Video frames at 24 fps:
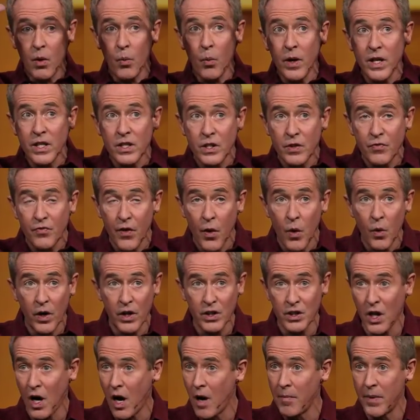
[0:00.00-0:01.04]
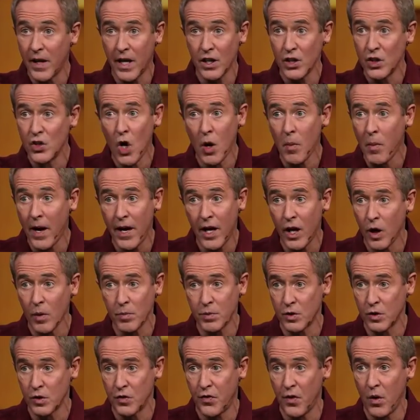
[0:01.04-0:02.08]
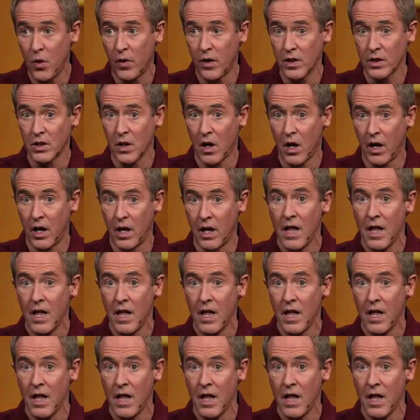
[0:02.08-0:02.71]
we focus on because nobody helps us focus on it.